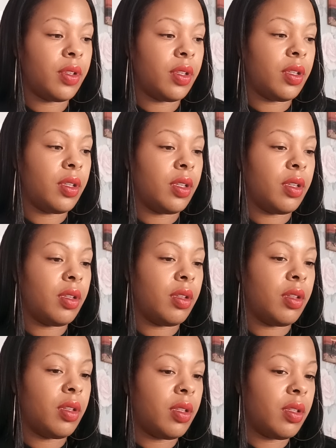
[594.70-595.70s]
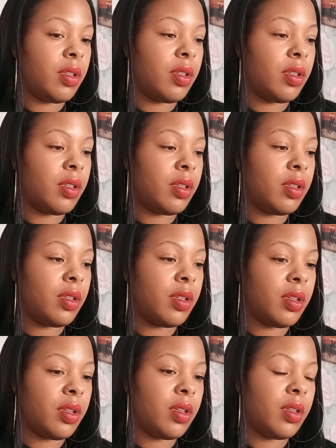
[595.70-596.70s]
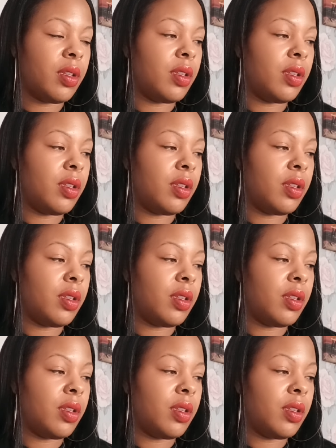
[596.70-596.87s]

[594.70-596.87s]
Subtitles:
[no speech]